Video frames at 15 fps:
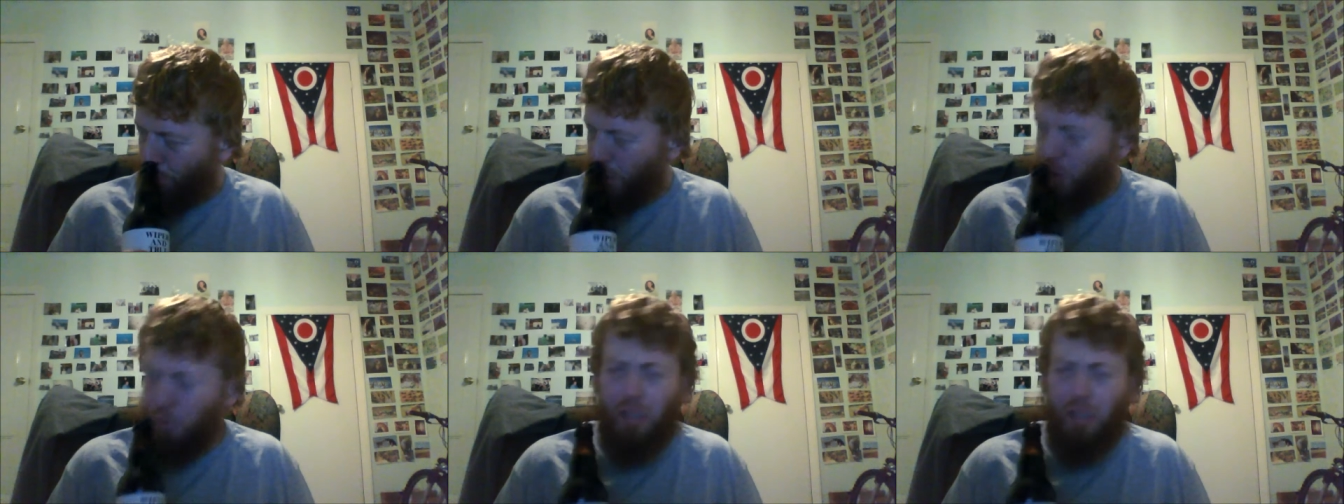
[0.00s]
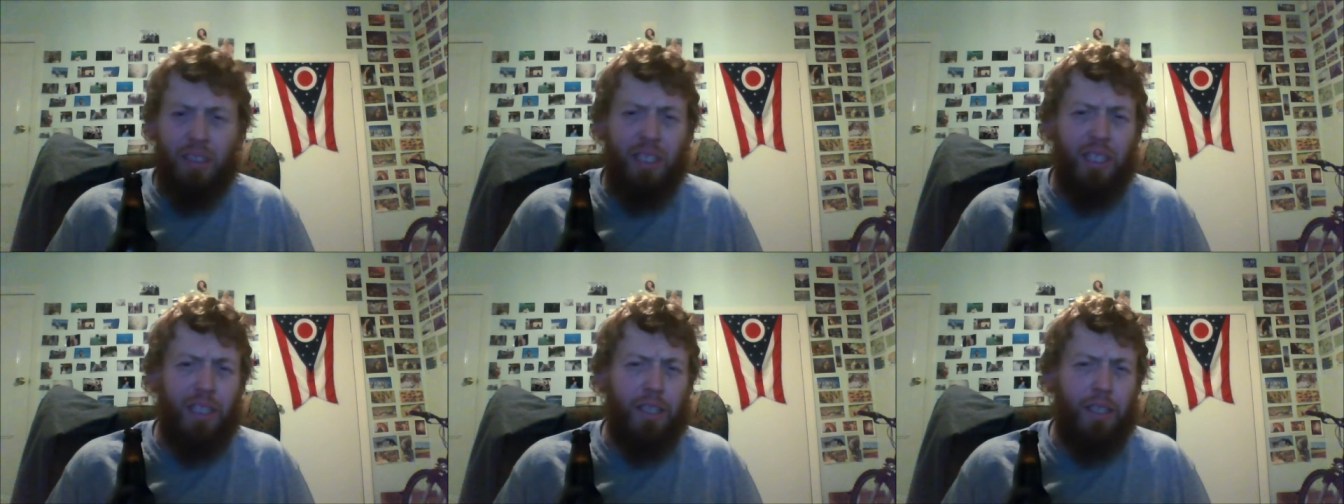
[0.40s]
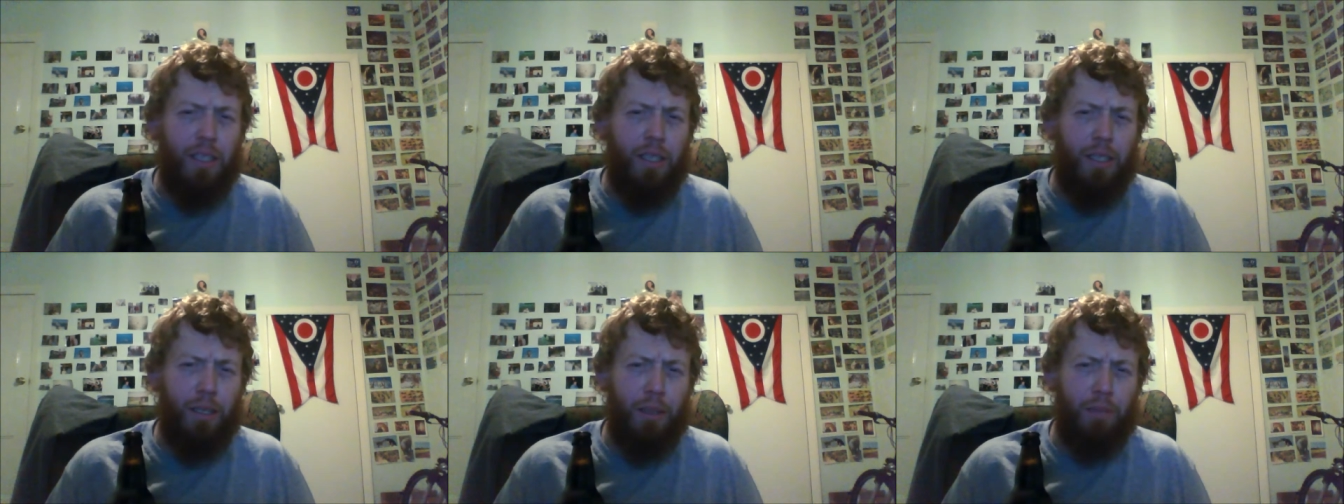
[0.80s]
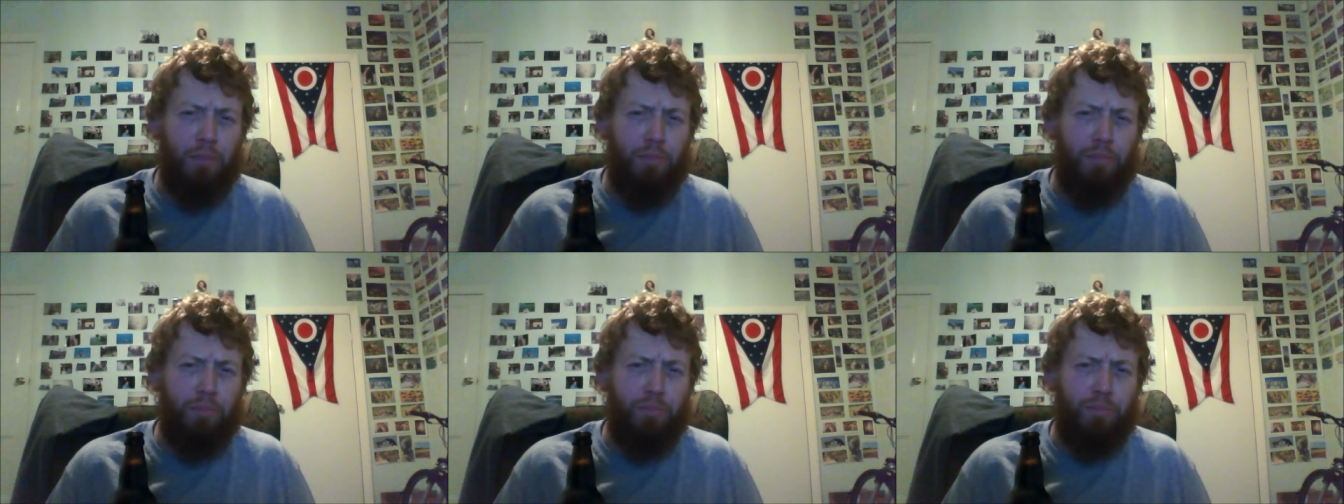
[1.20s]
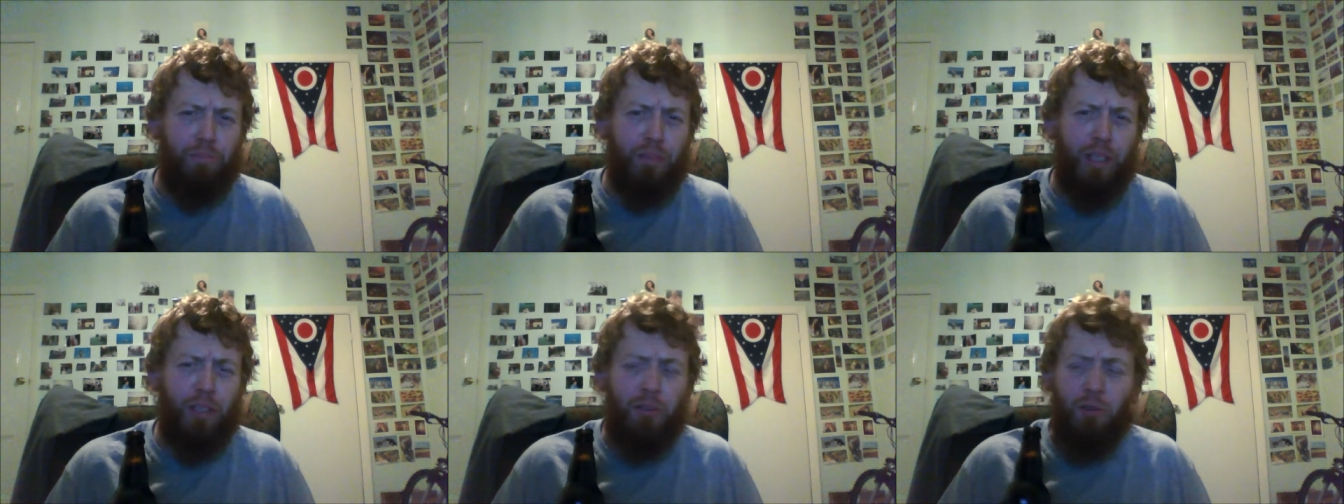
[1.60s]
smells like um,
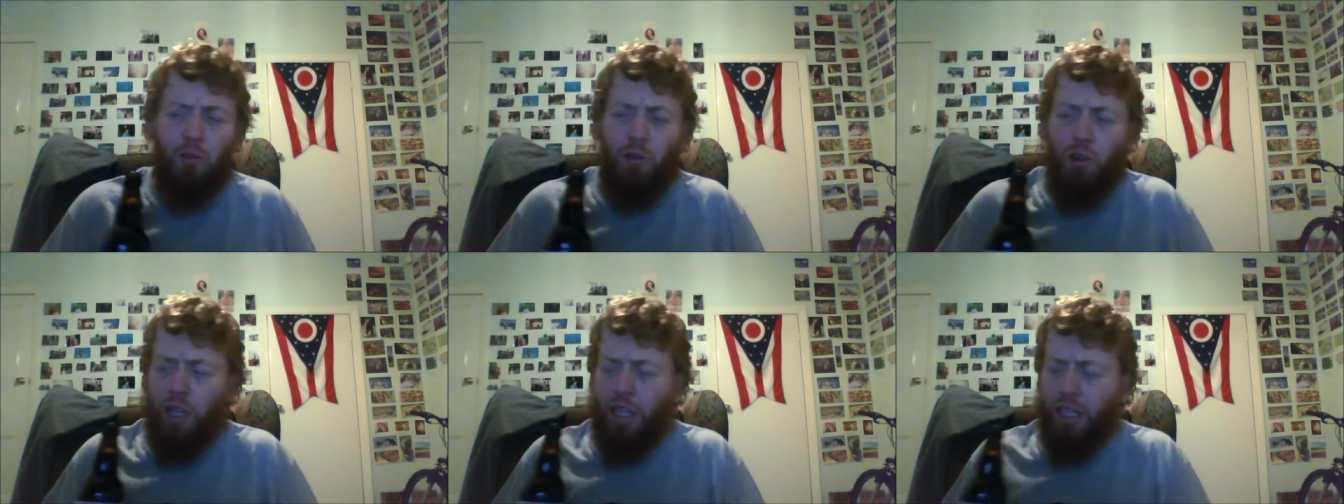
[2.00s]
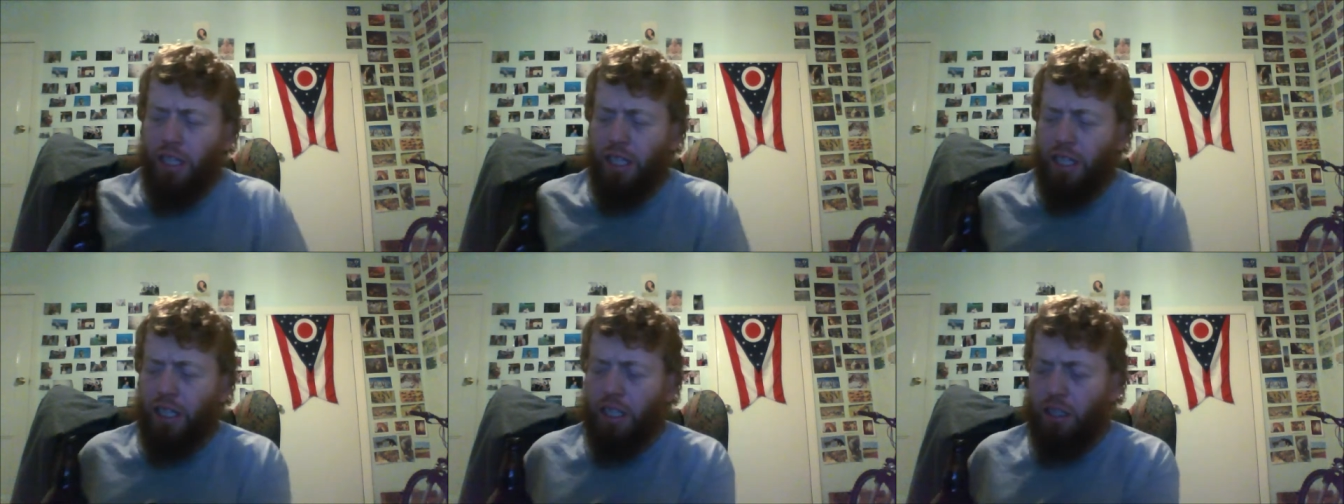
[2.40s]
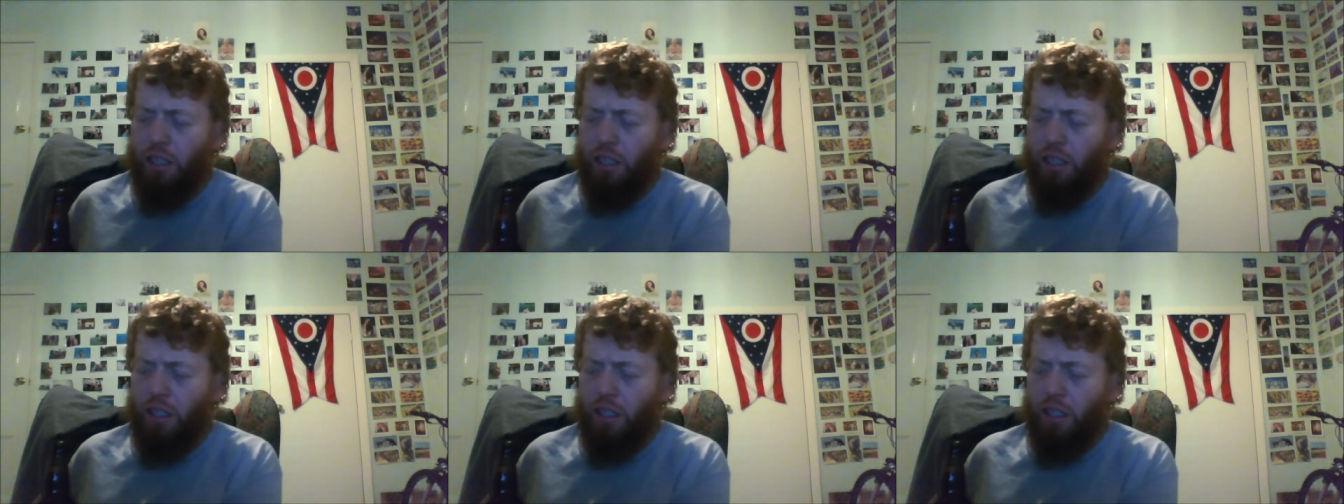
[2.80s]
really